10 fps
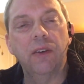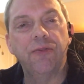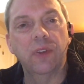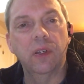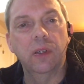
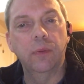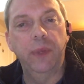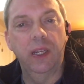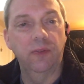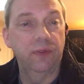for the
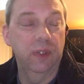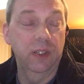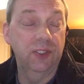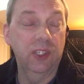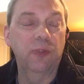man of
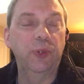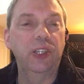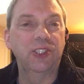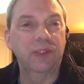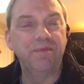the son of
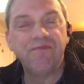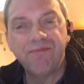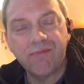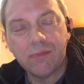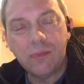perdition,
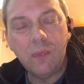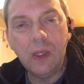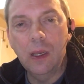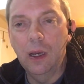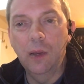
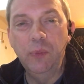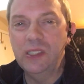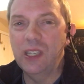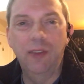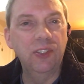
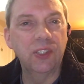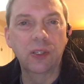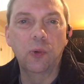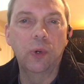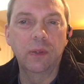meets every
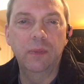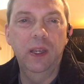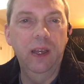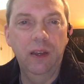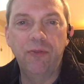single one,
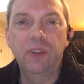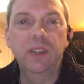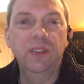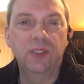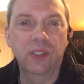
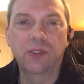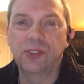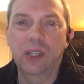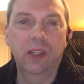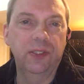every single
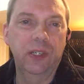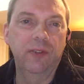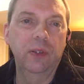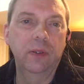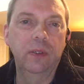
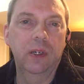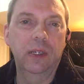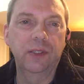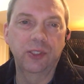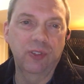solitary
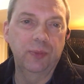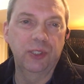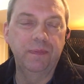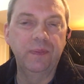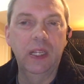
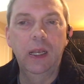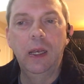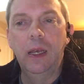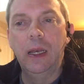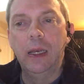description.
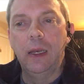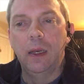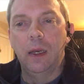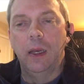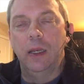
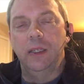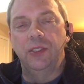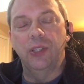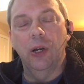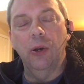
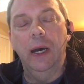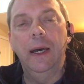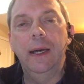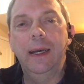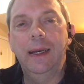So,
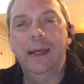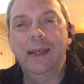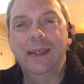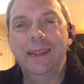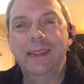
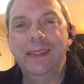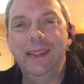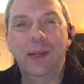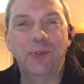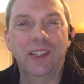
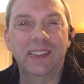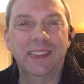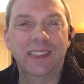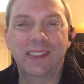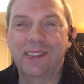yeah, brothers
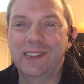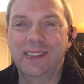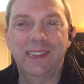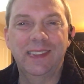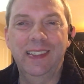and
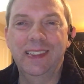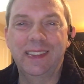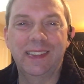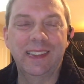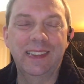sisters,
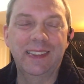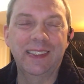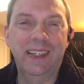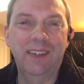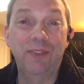it's
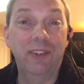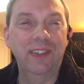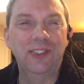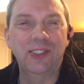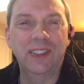
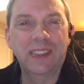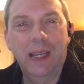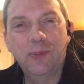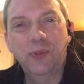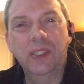very interesting
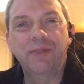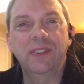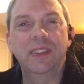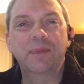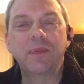times we live
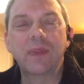in.